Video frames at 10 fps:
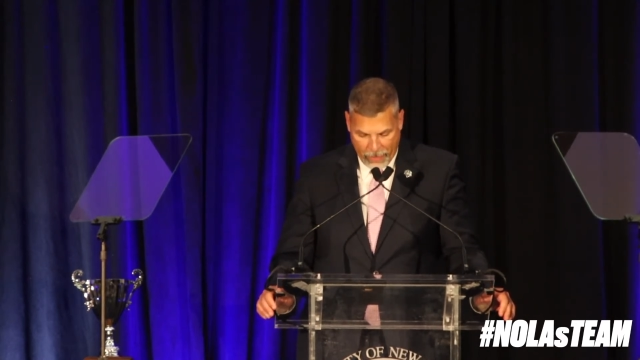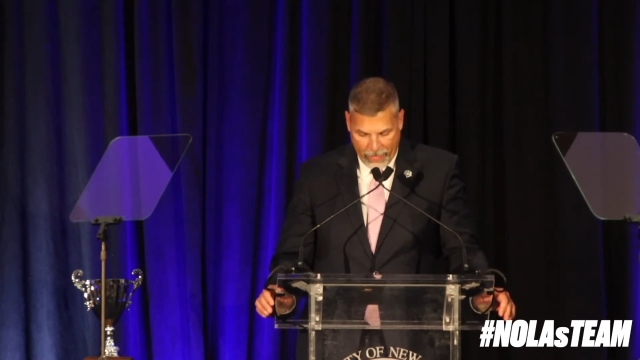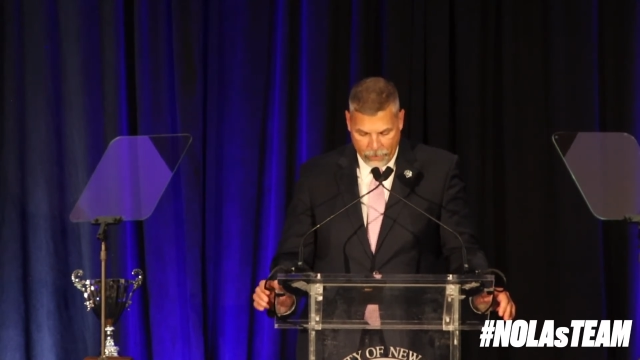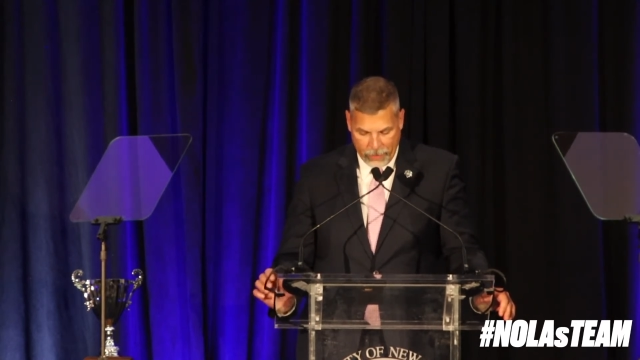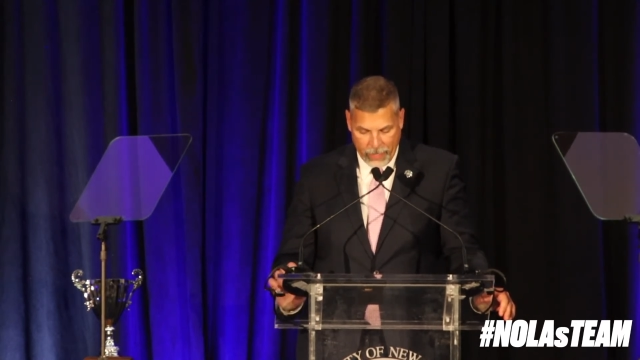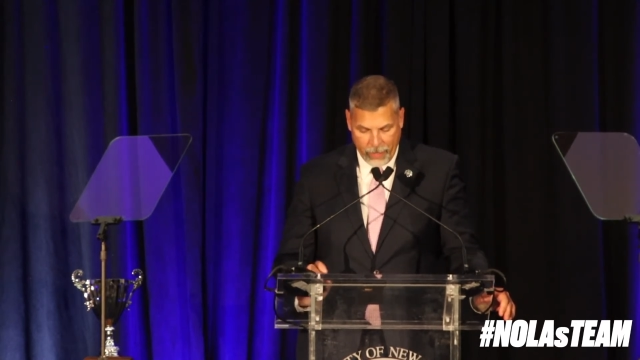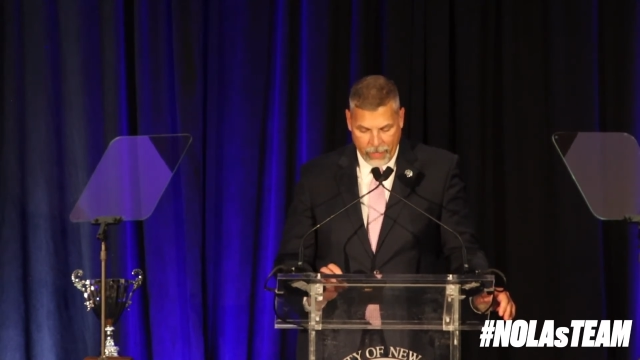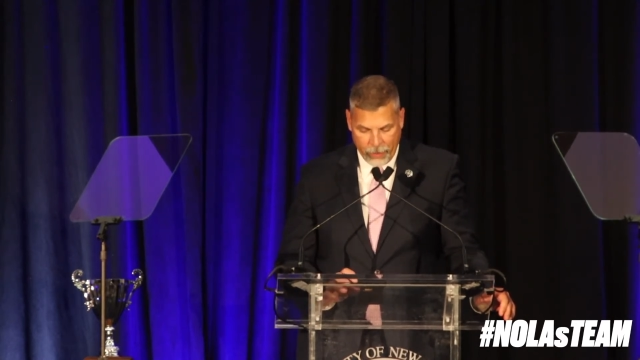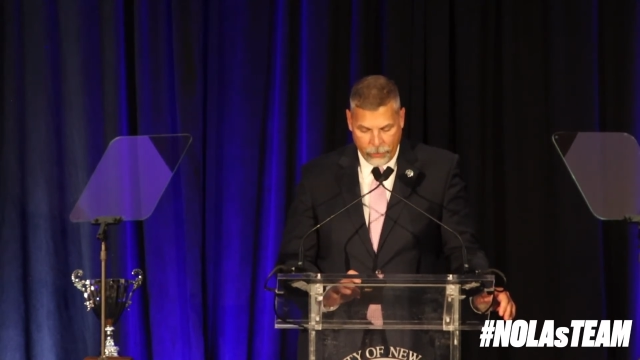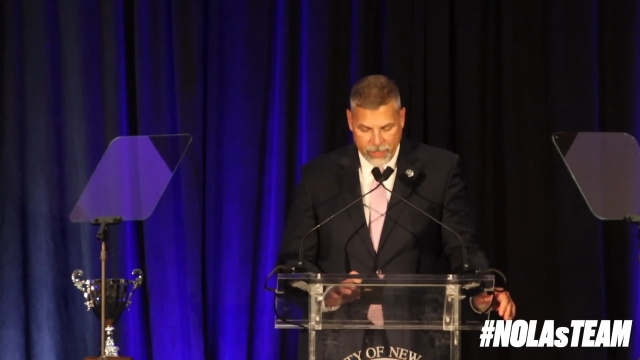and being
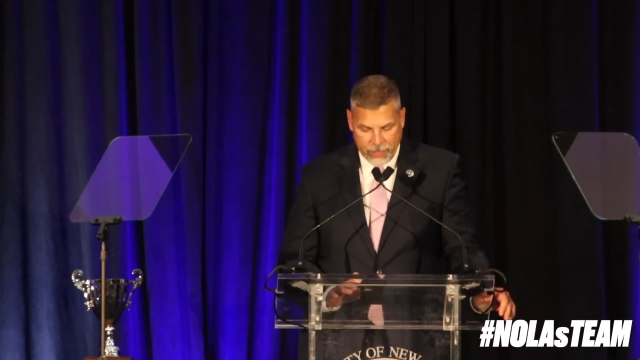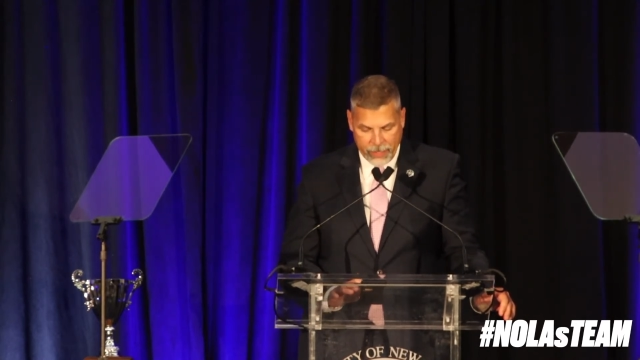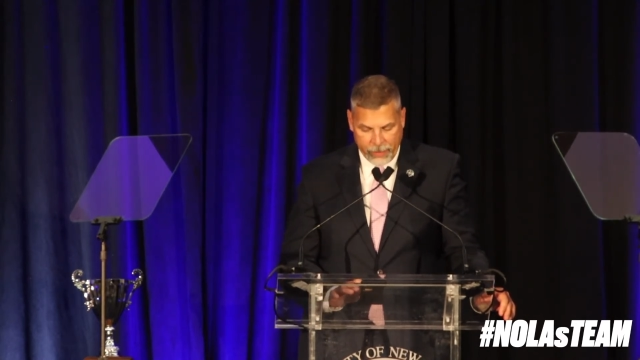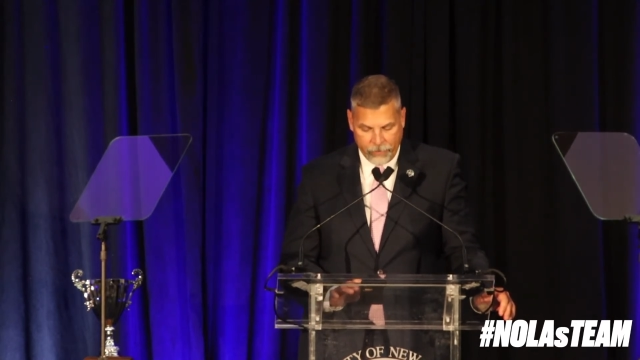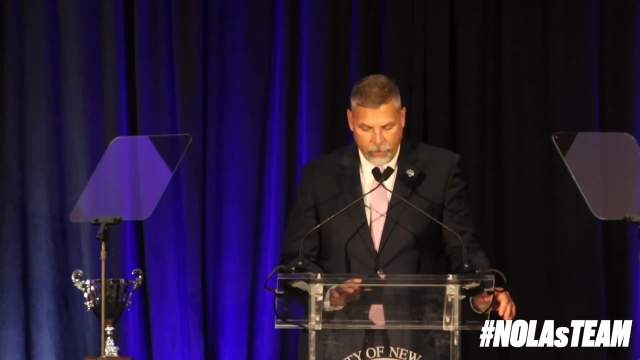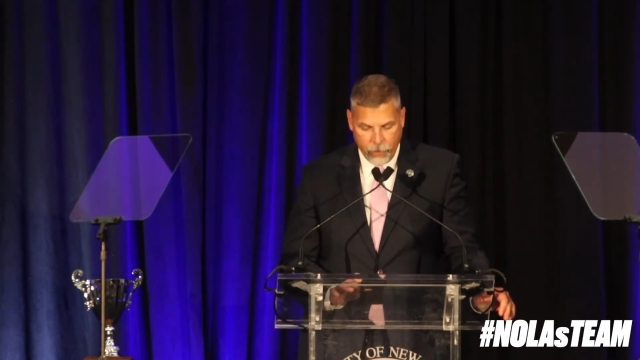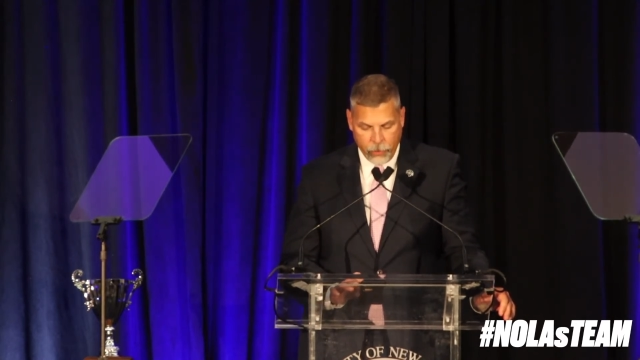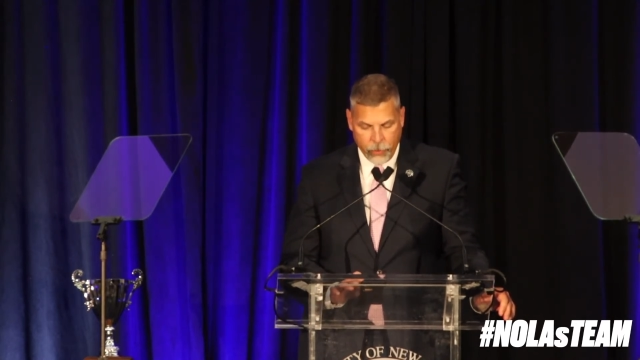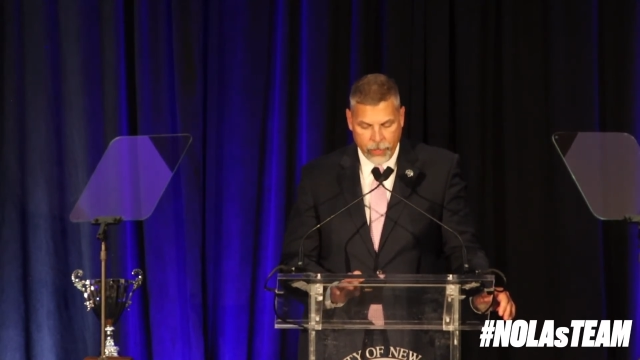increasingly vocal